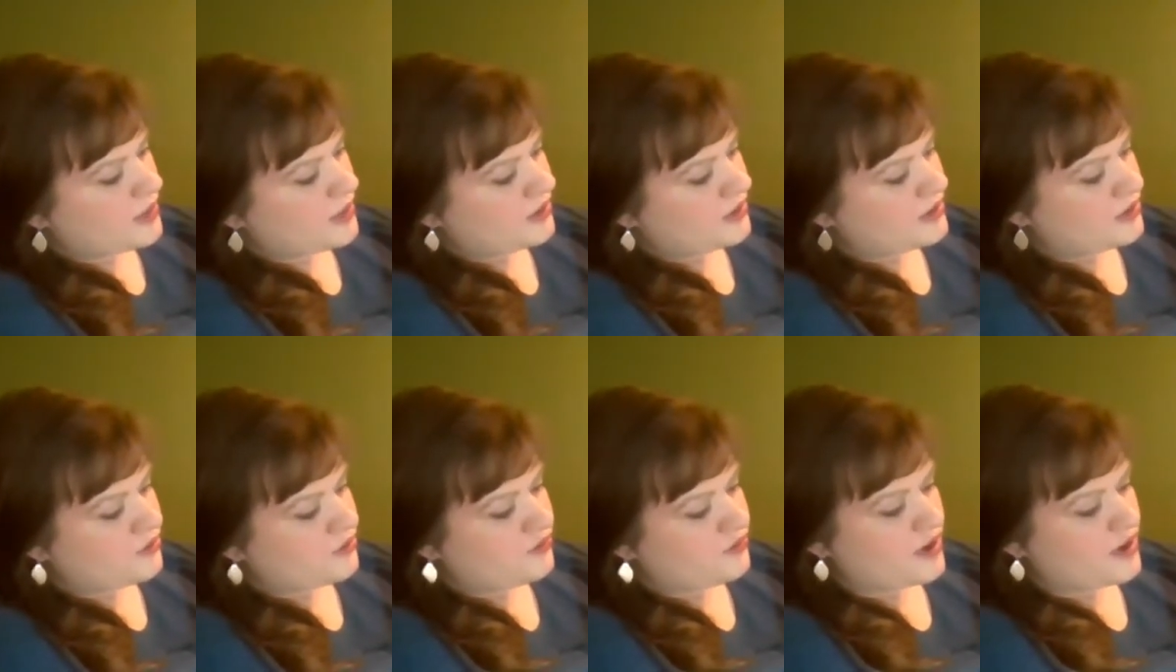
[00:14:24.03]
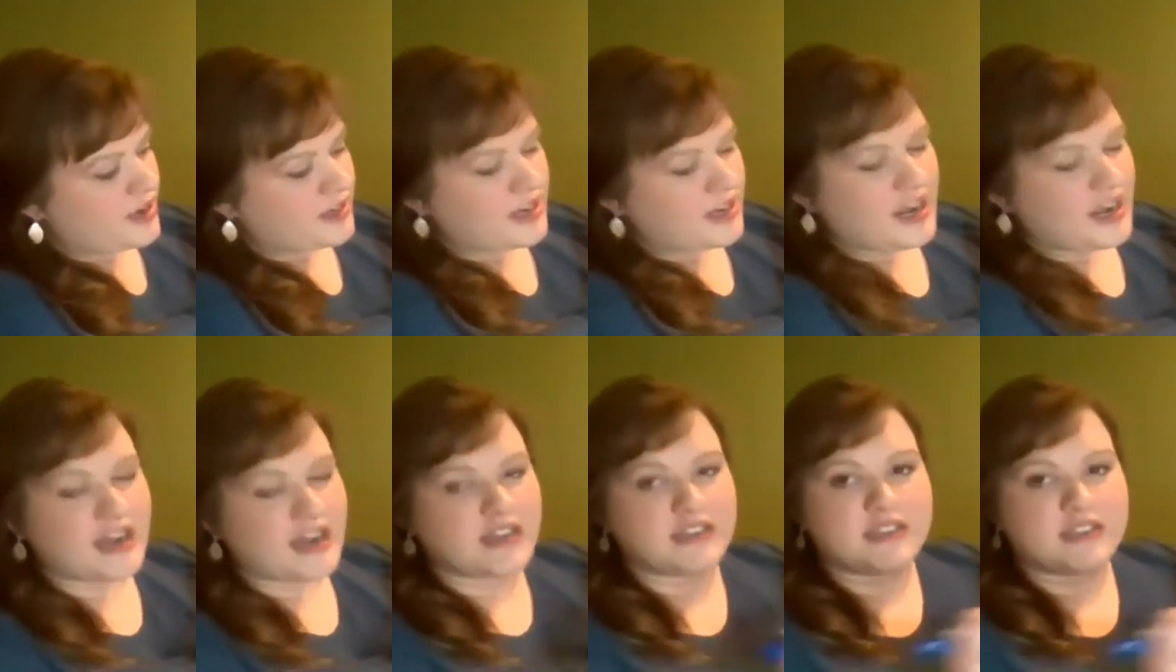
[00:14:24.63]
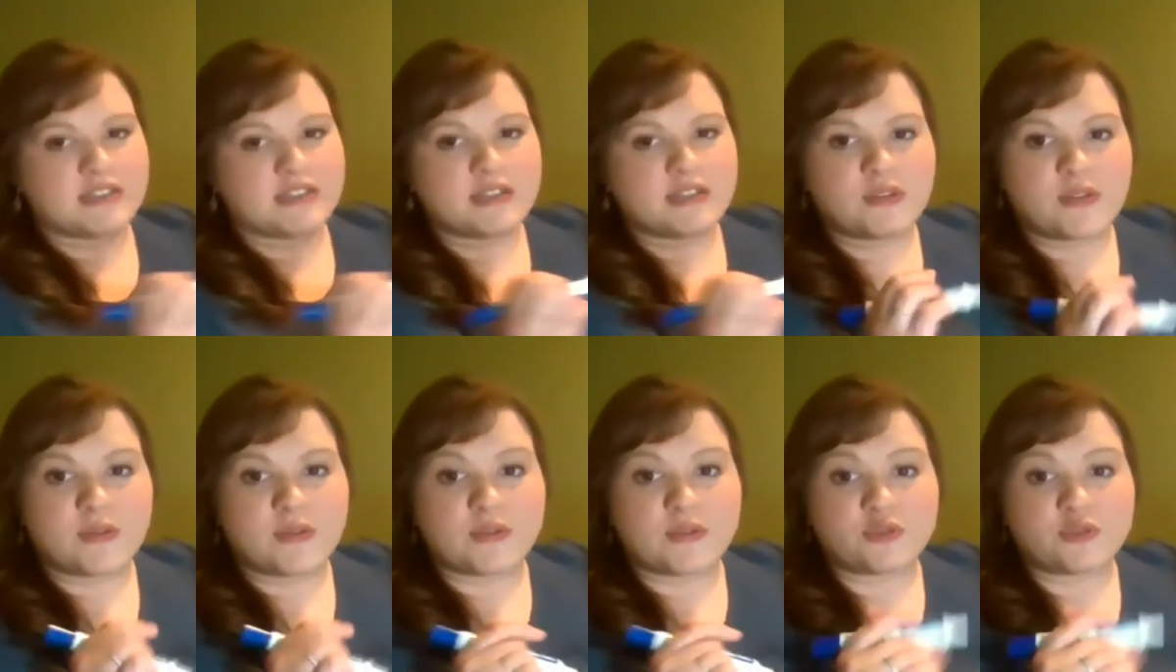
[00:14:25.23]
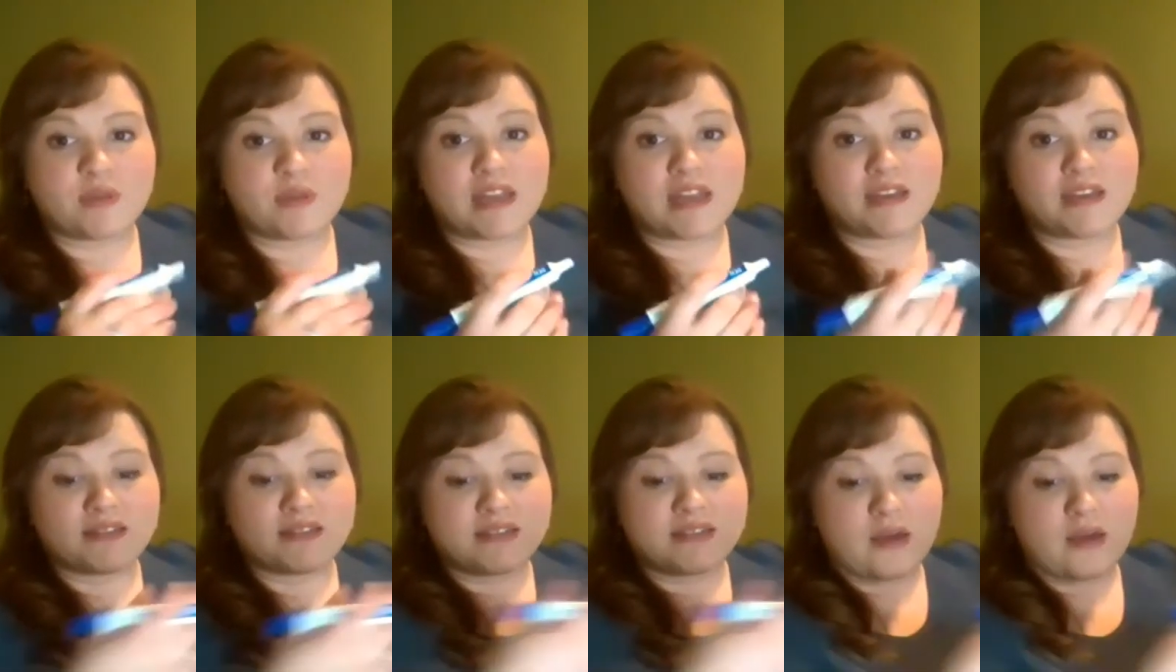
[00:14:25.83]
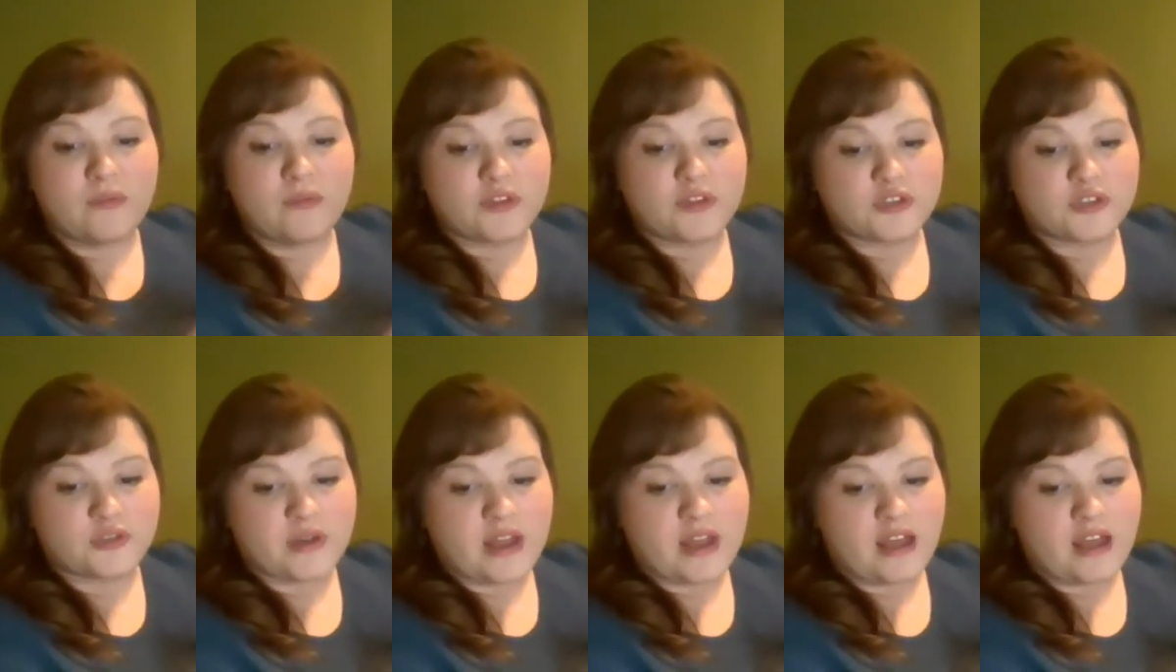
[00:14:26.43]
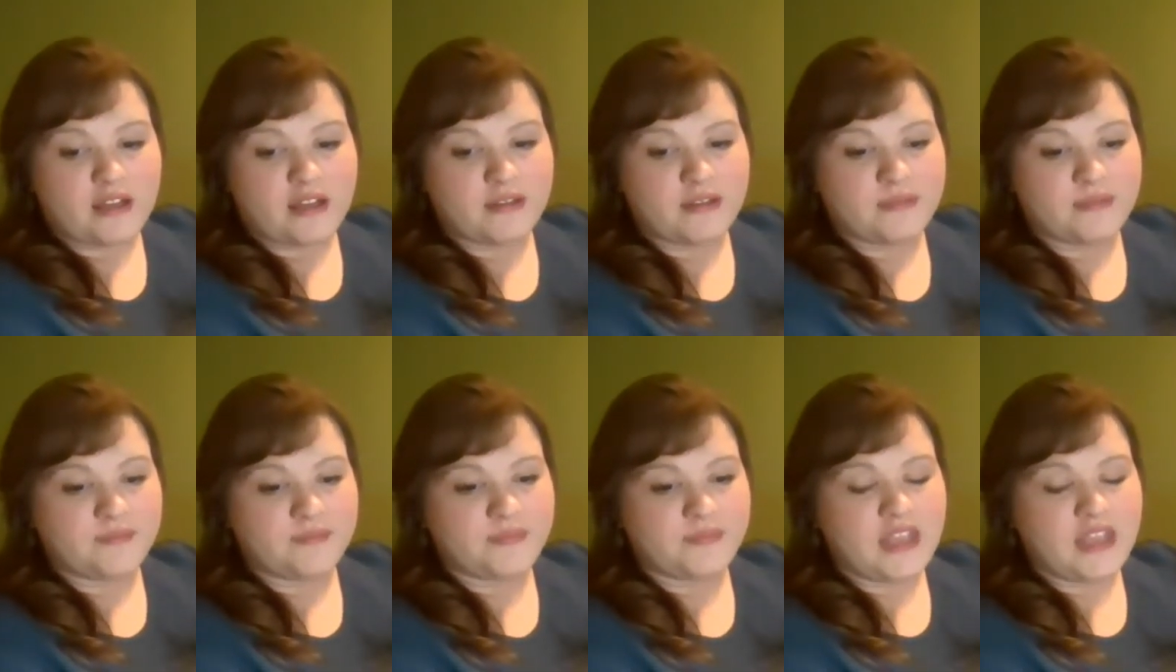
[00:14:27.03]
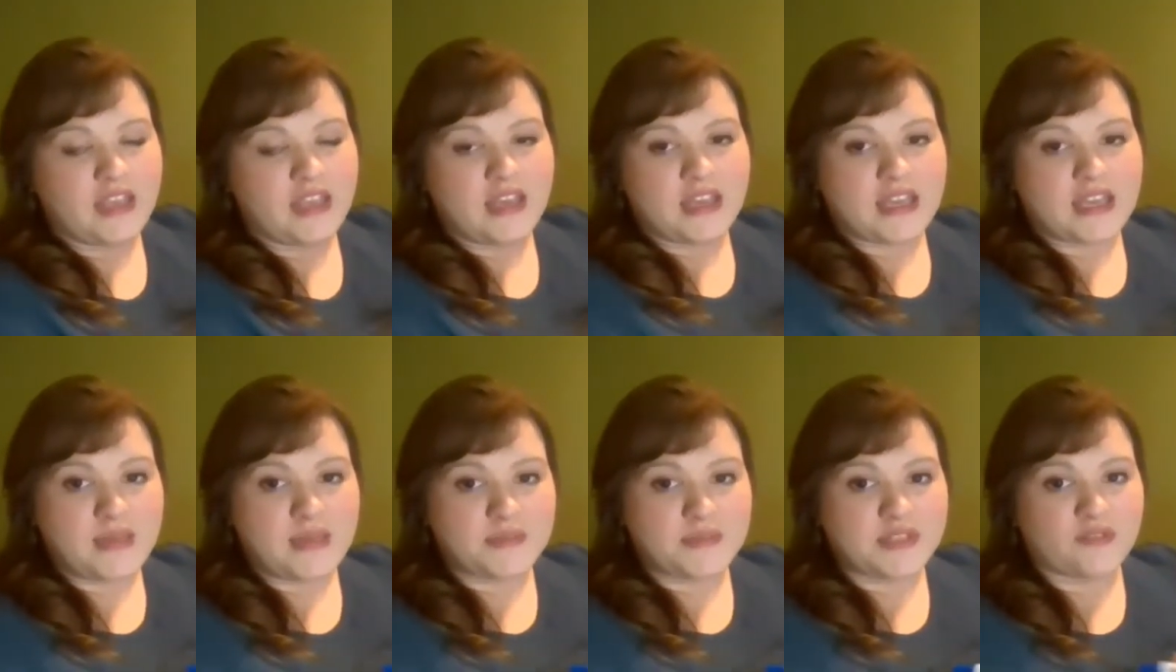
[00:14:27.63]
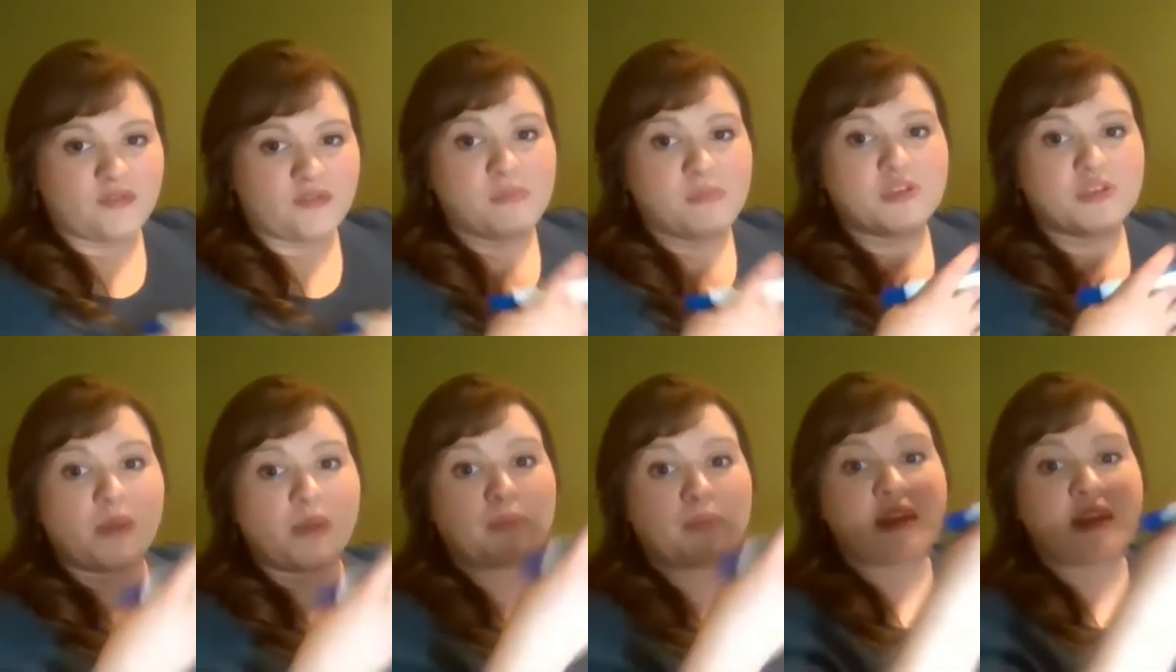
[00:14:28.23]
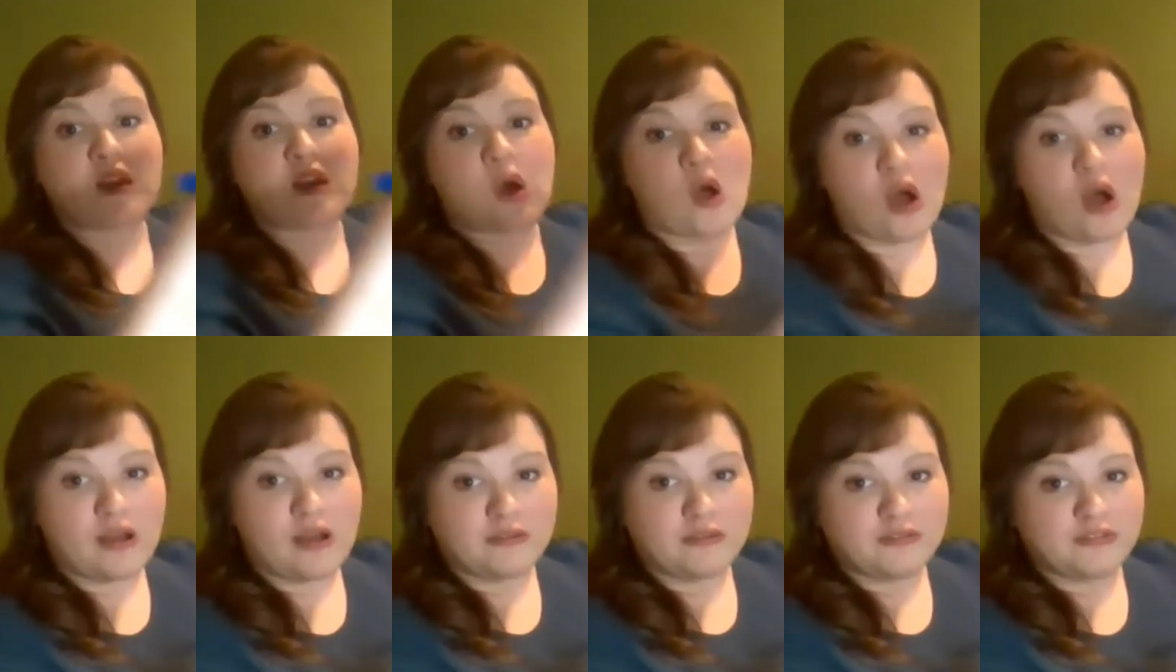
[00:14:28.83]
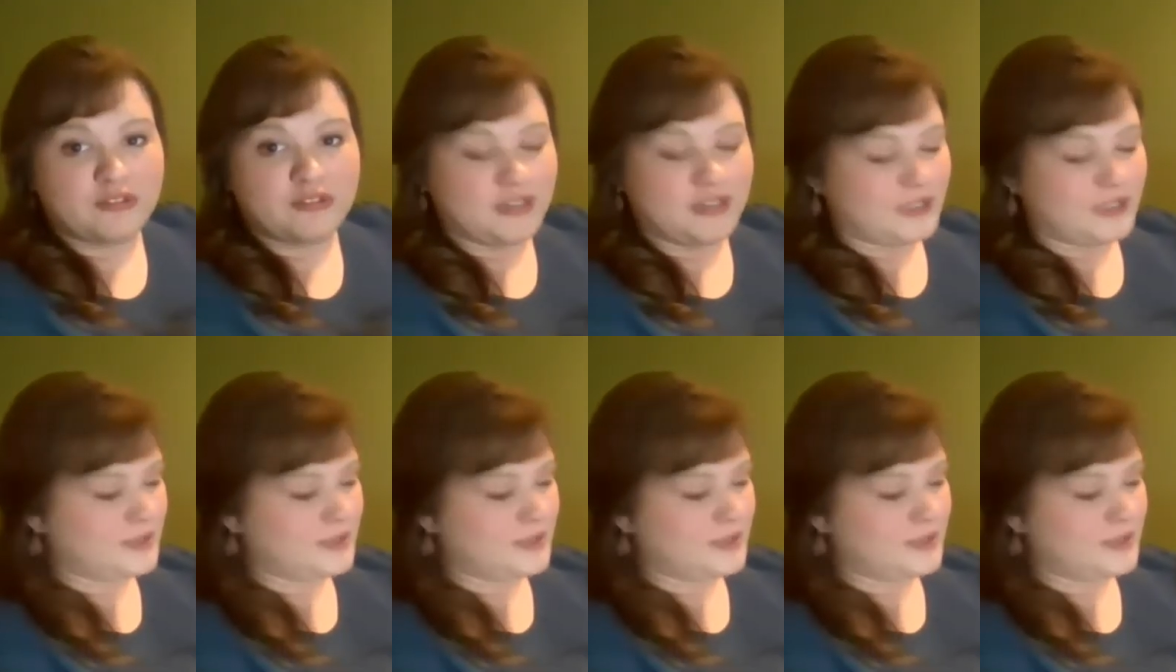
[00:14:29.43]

wheel in the front guides the train down the track, keeps it from jumping off.